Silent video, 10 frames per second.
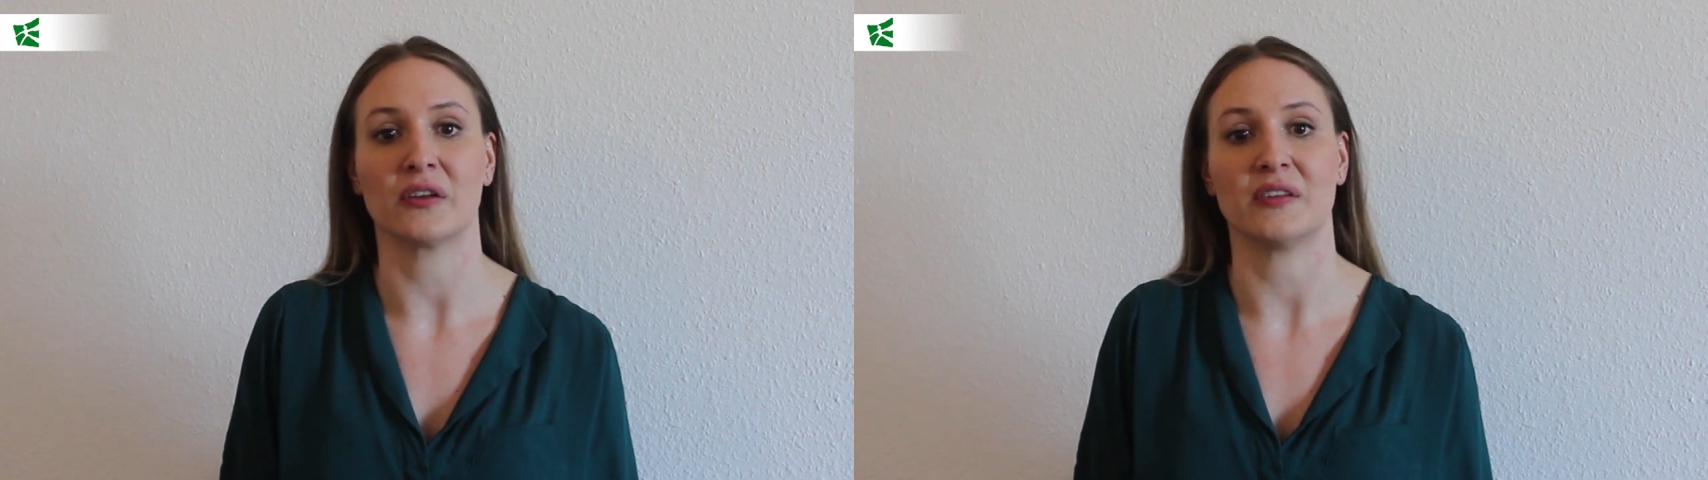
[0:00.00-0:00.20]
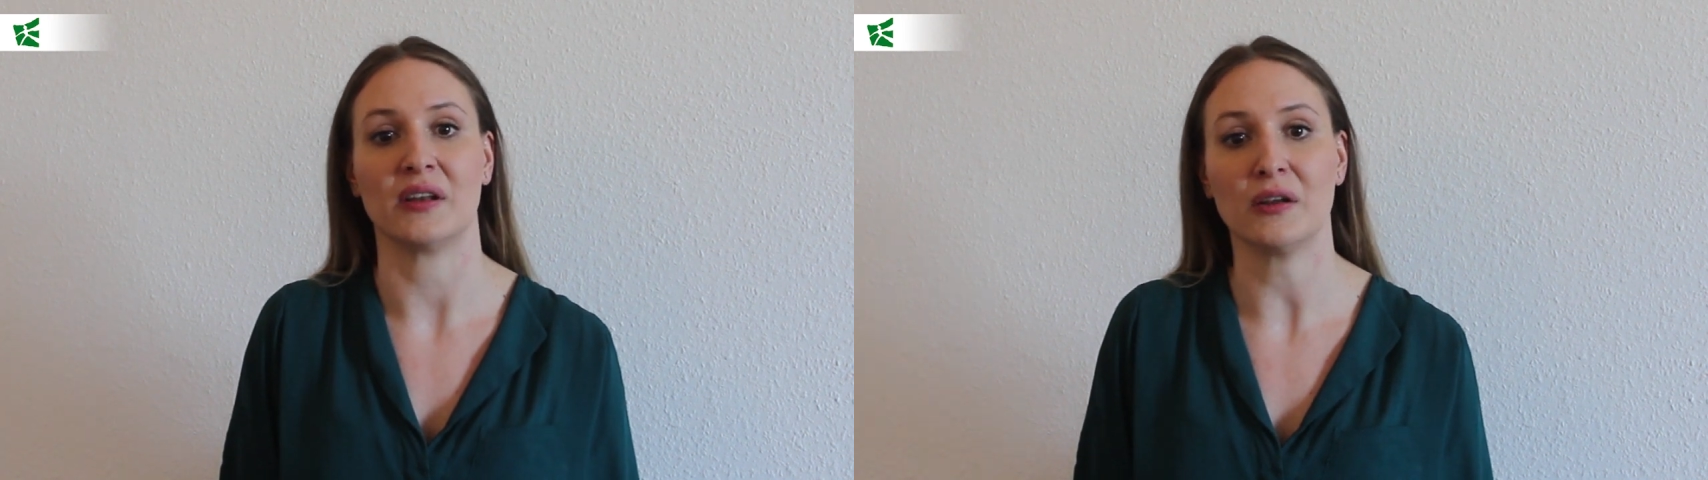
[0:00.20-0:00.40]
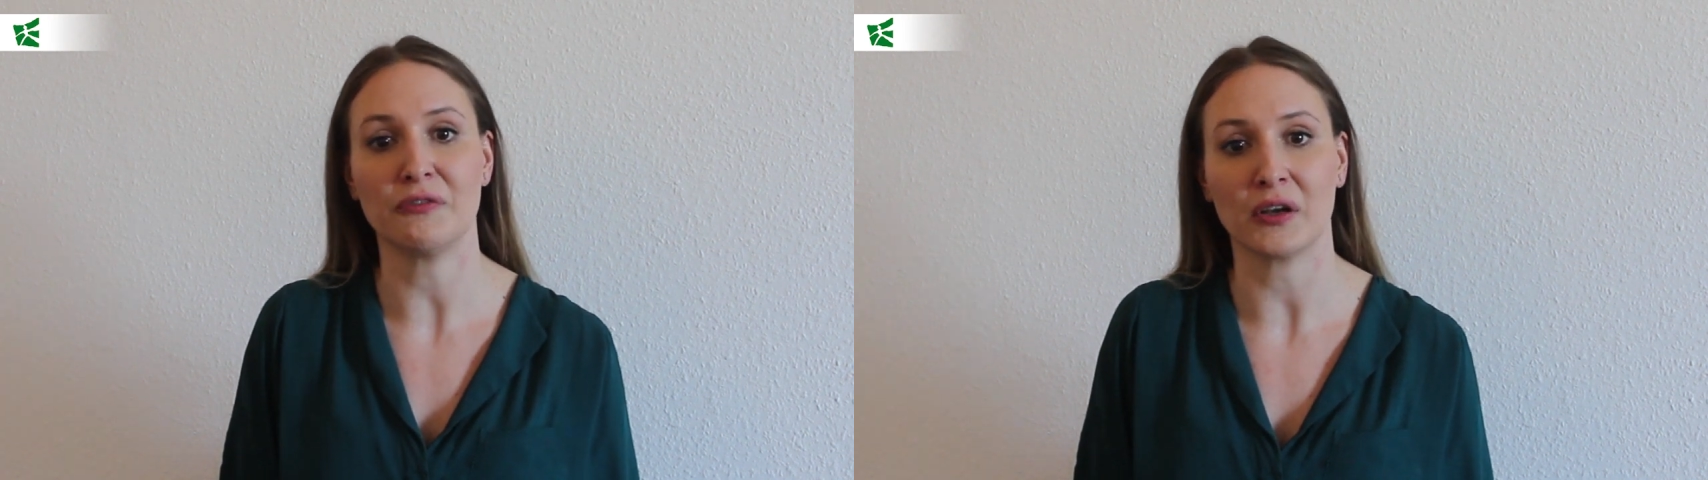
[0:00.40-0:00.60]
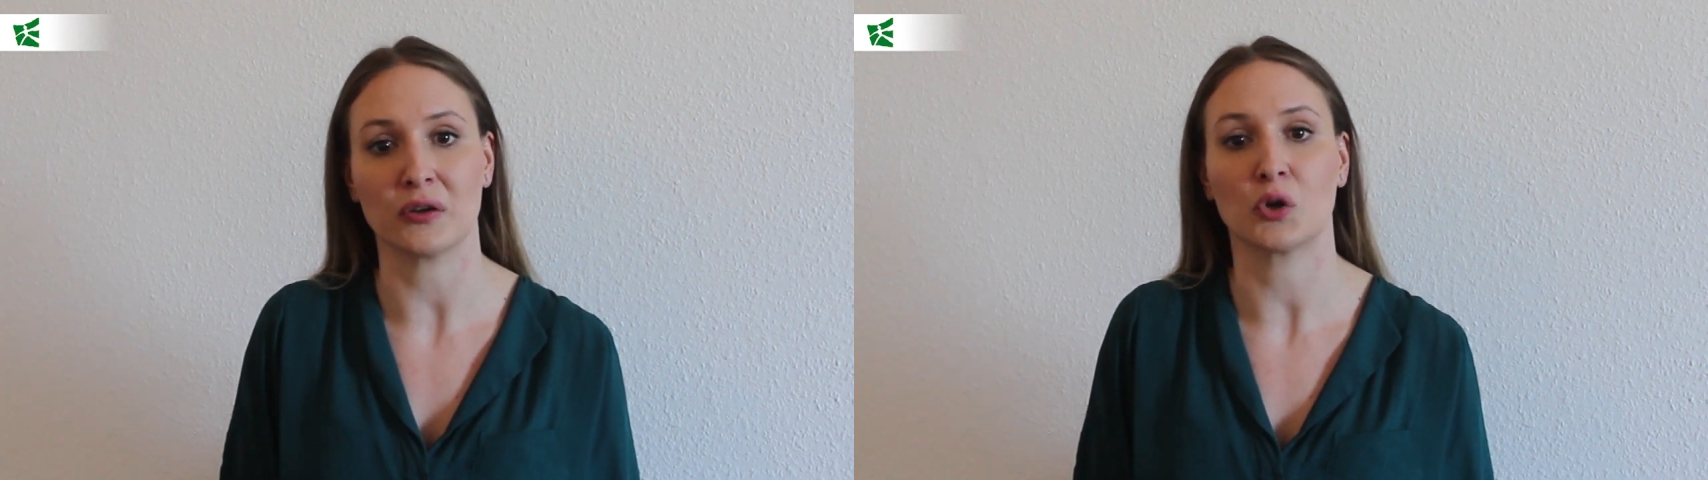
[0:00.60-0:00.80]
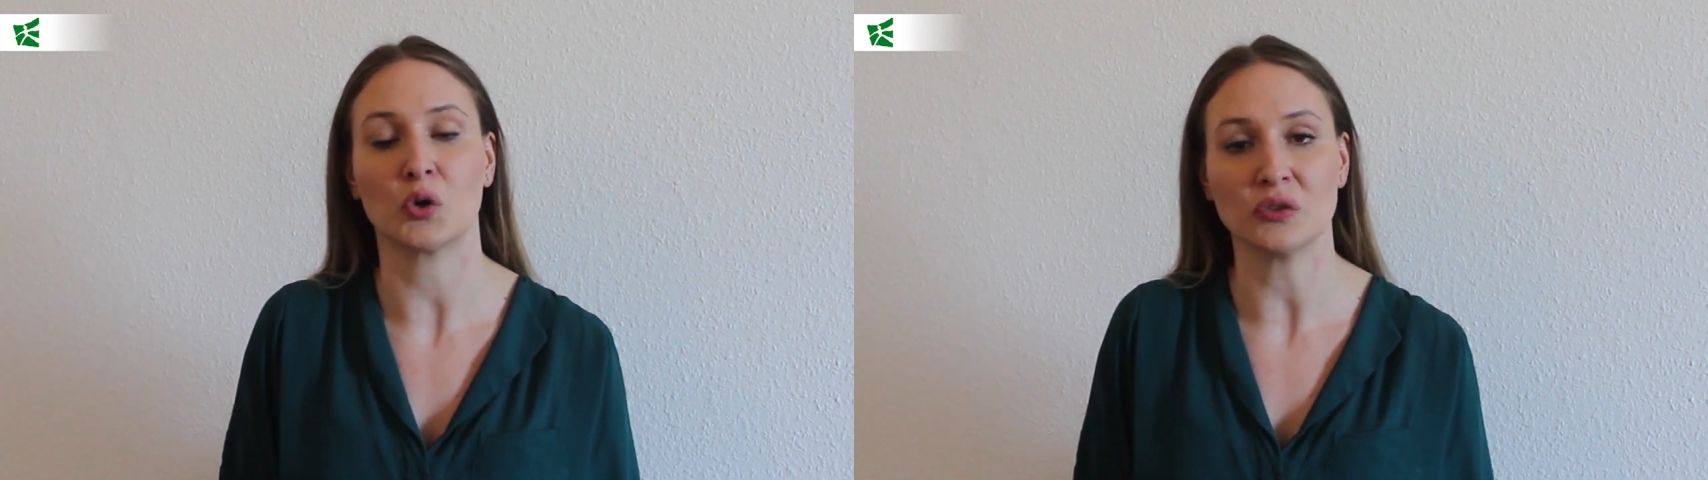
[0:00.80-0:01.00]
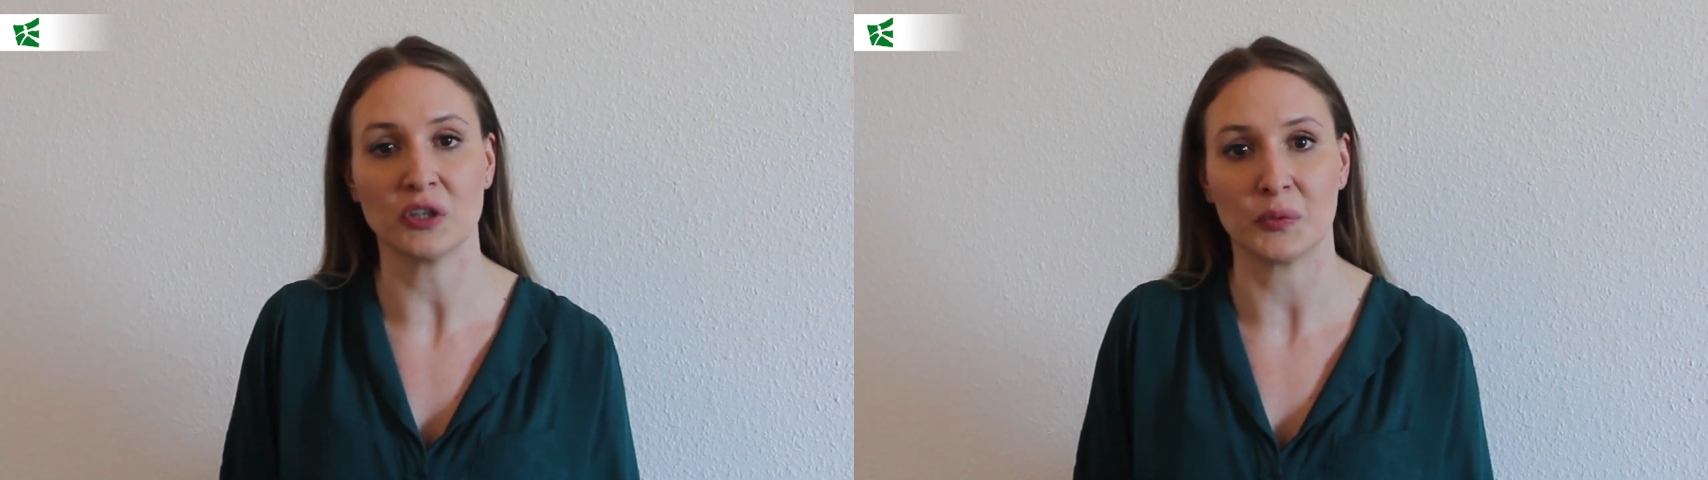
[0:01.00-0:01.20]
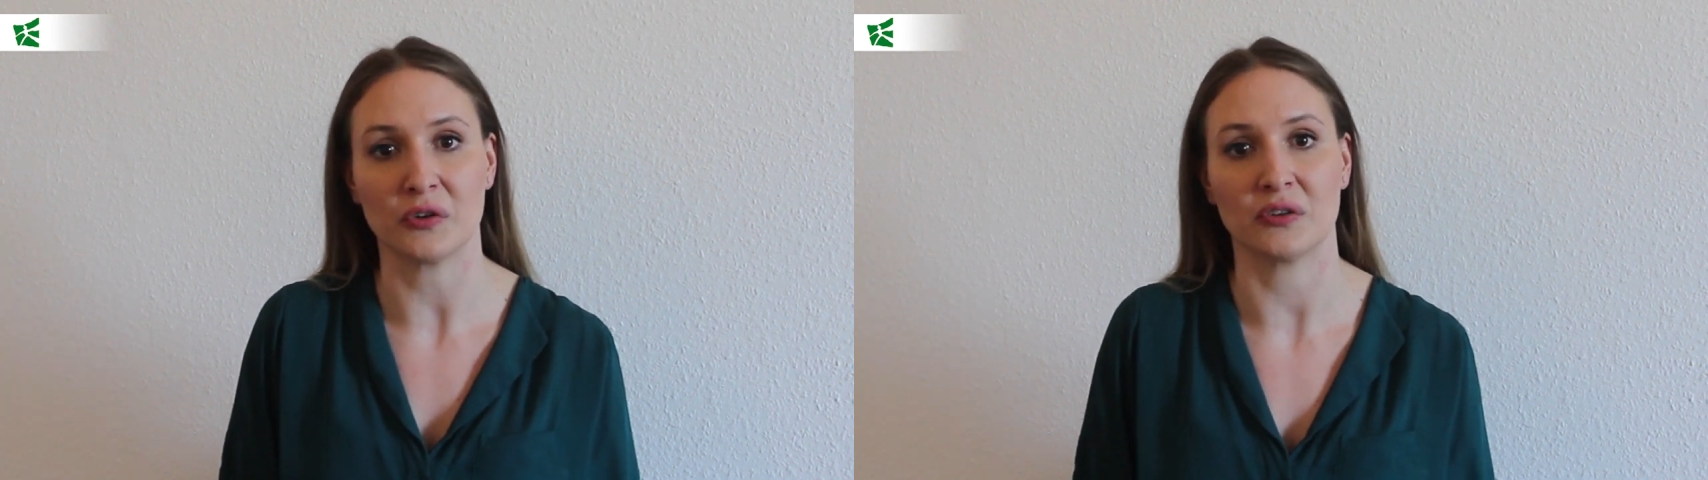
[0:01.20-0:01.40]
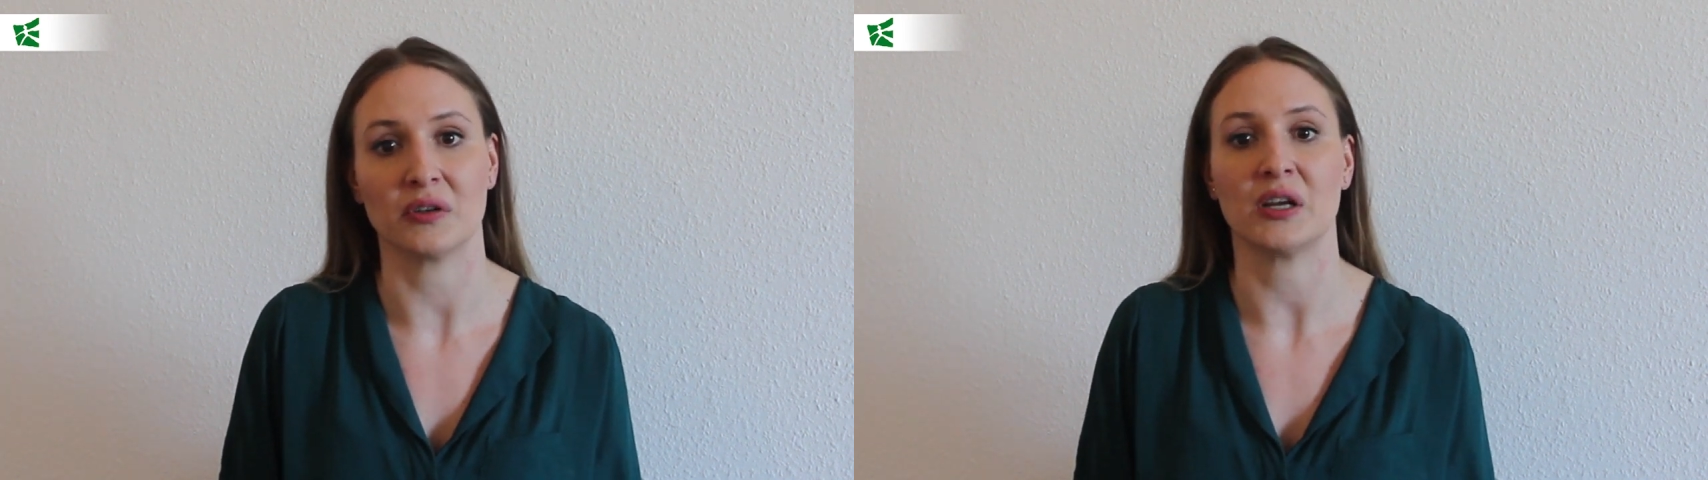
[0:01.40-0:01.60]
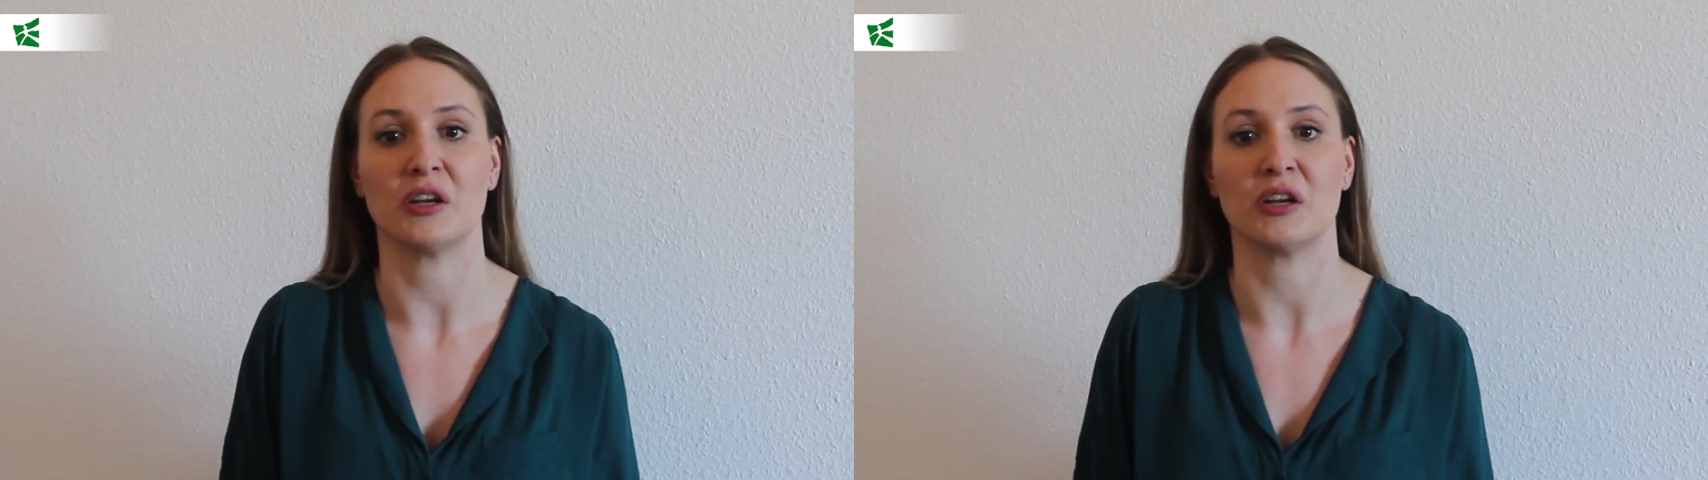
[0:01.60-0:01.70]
a significant contribution